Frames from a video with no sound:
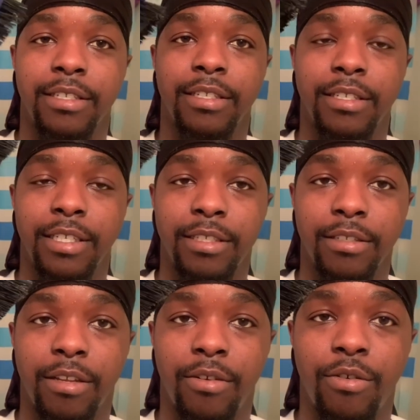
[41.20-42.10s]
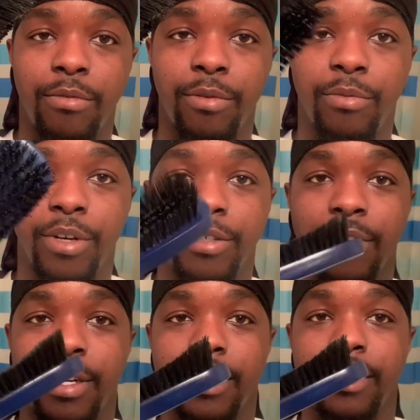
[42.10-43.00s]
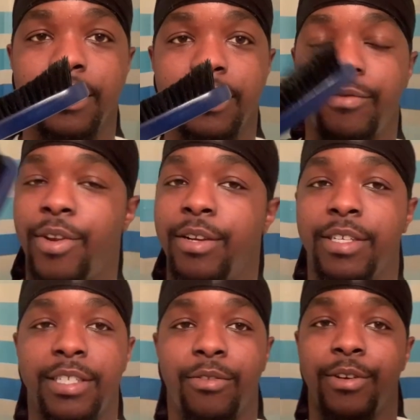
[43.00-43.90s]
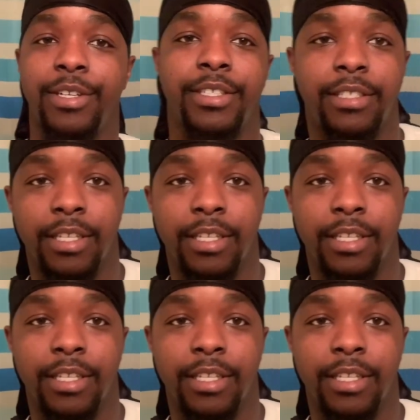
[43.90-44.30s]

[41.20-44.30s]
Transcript: this is a horrible brush right here. It's horrendous,